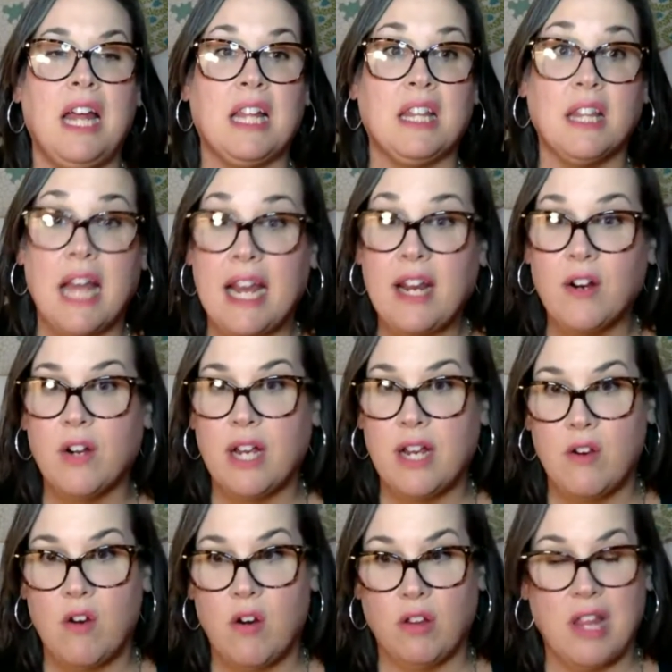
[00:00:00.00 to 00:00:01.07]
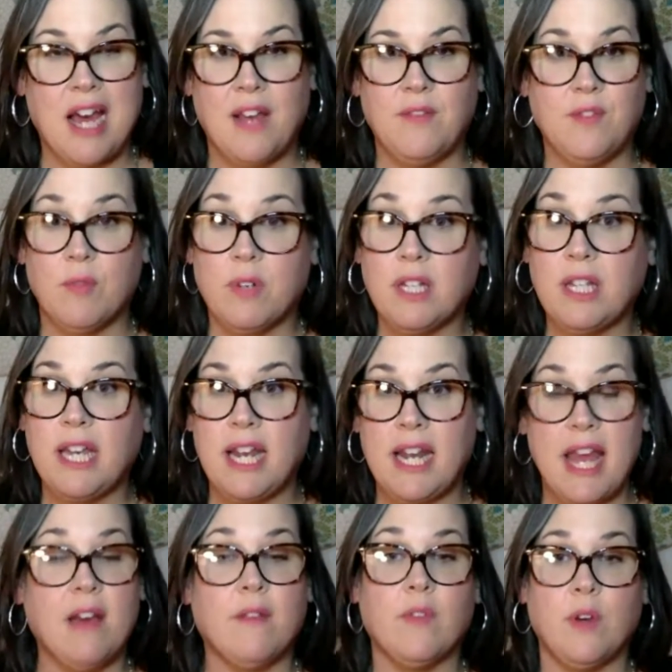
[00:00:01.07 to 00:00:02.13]
lighter in our lives really in
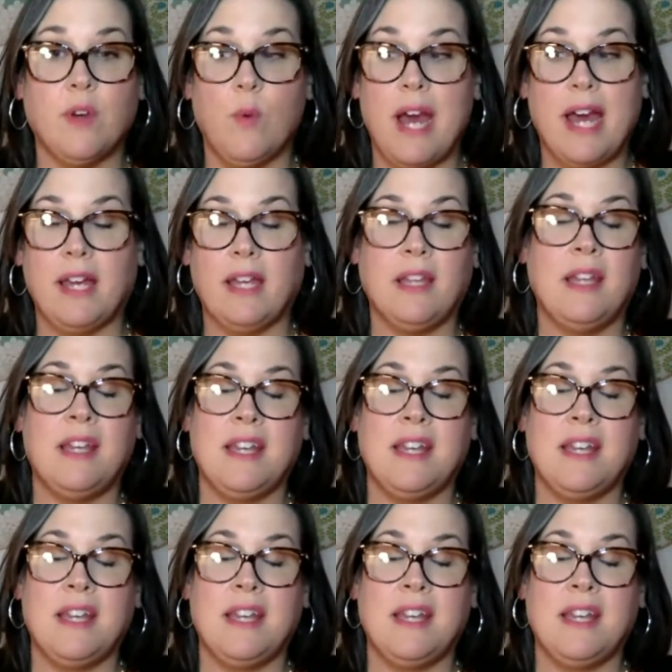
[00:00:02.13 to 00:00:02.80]
every way.